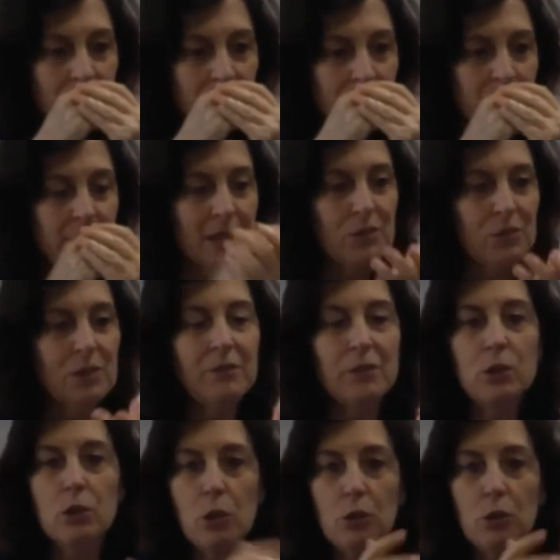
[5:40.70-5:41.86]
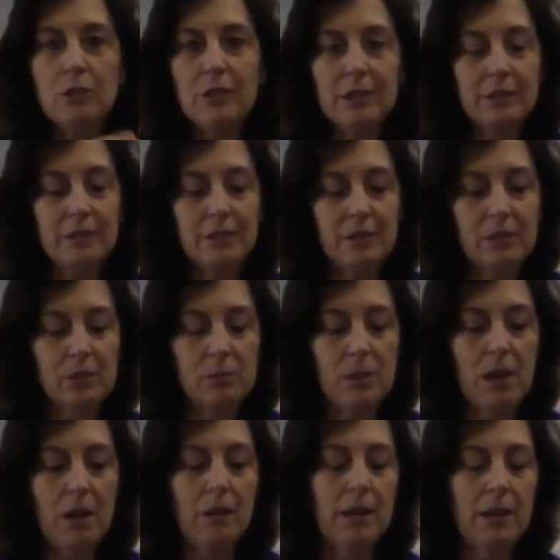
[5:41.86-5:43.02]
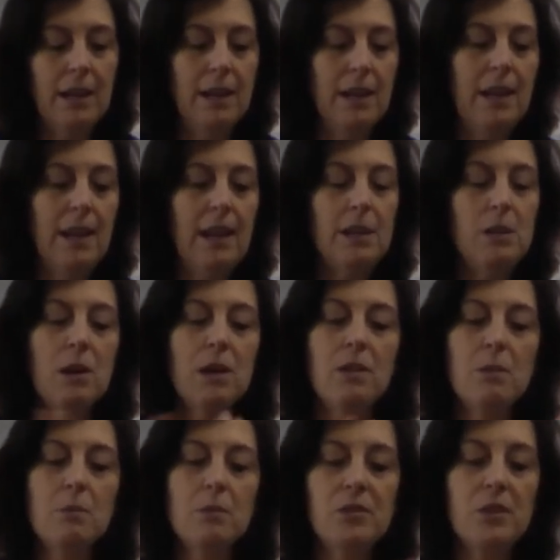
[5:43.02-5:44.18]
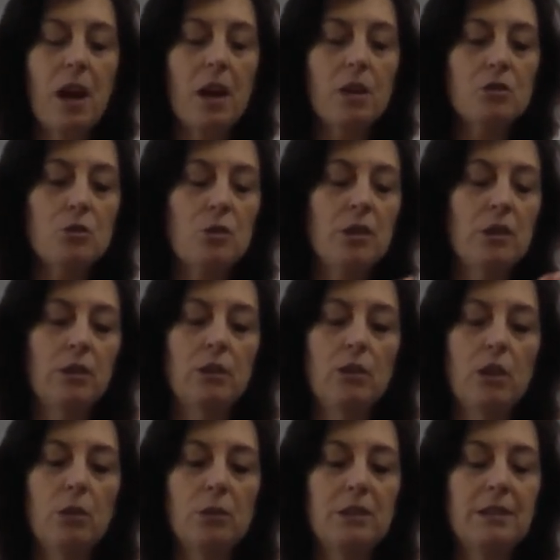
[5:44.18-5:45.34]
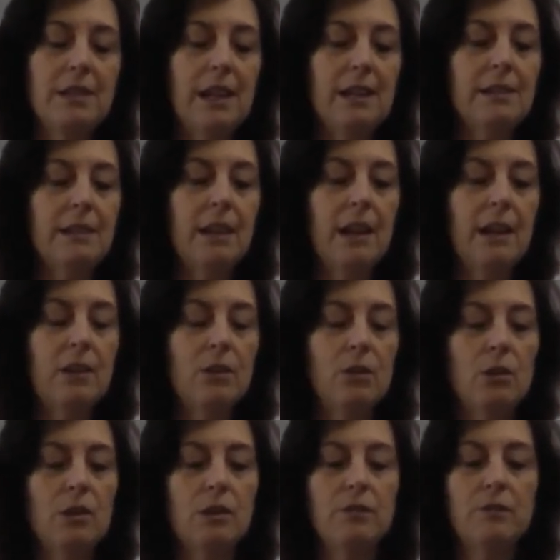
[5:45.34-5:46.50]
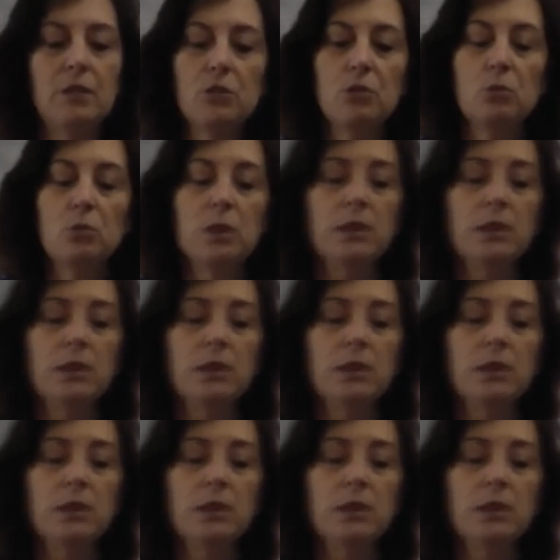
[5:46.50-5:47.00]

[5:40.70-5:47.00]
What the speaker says: It's sort of a golden smell. Anyway, the massage oil along with the dandelion oil feels really